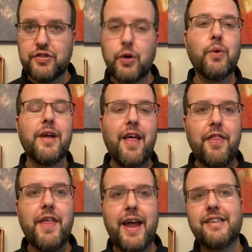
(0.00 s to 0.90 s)
So
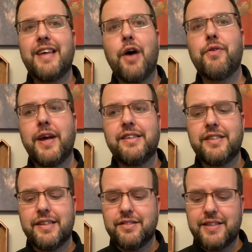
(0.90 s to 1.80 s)
that is how nice
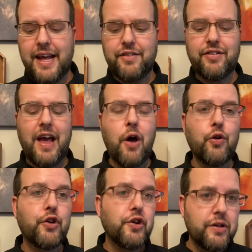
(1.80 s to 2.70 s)
it is. That's how
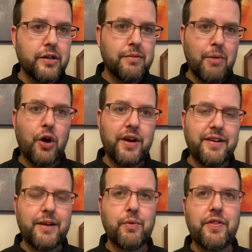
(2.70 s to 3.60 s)
good Loumari
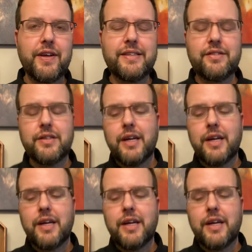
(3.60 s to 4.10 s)
did with this.